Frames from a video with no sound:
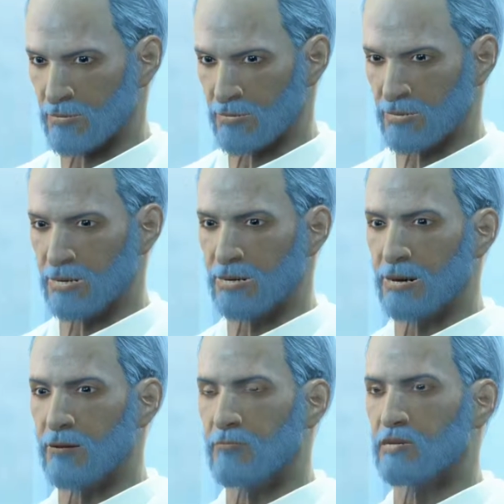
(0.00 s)
I
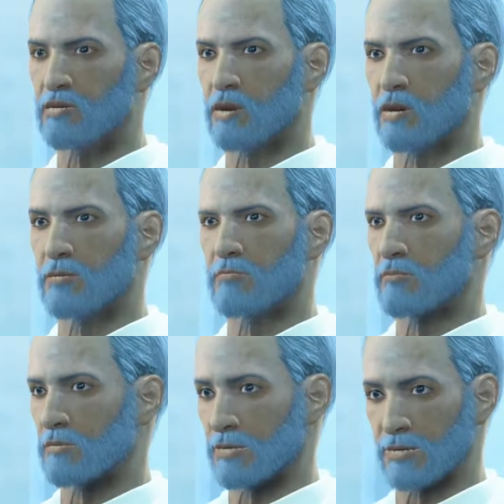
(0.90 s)
am Shaun.
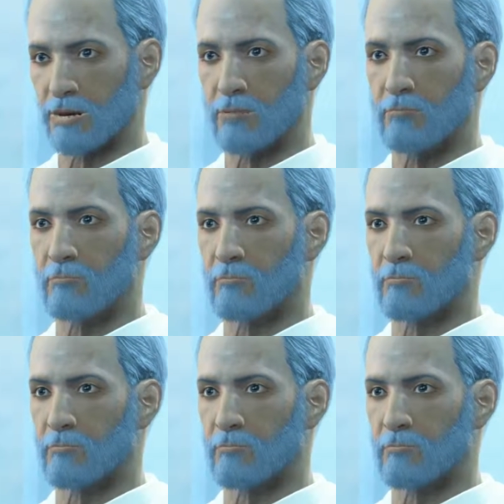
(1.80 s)
I am